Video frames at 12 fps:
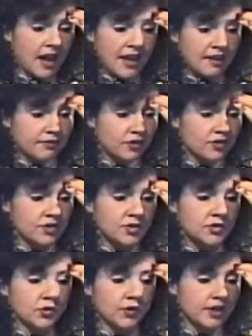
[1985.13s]
I have heard
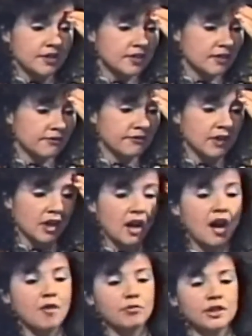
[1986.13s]
stories of
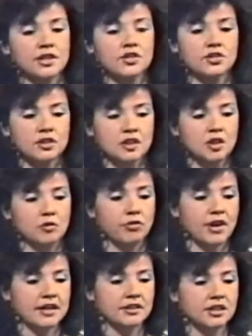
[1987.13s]
accomplished
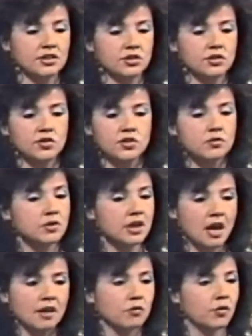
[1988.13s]
practitioners who were
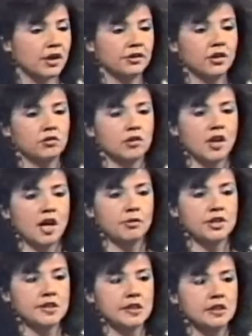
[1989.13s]
not well-known
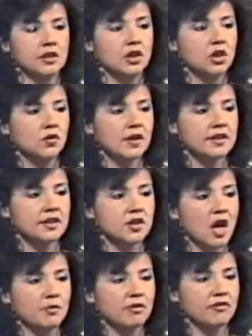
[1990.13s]
lamas, who at the
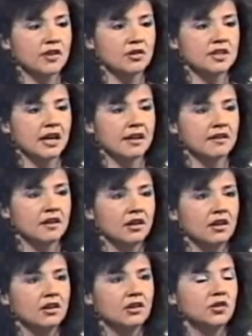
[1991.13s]
time of their death
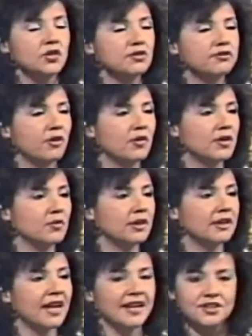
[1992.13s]
looked forward
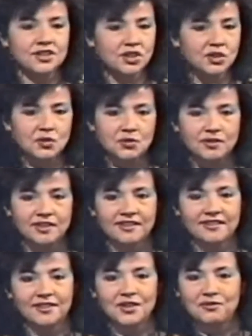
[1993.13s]
with, like
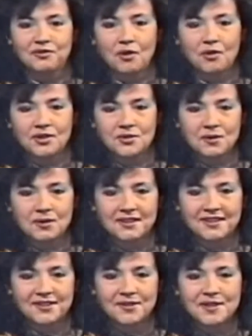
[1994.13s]
children look forward
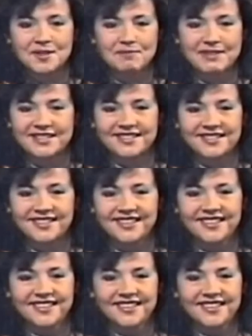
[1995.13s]
toward Christmas,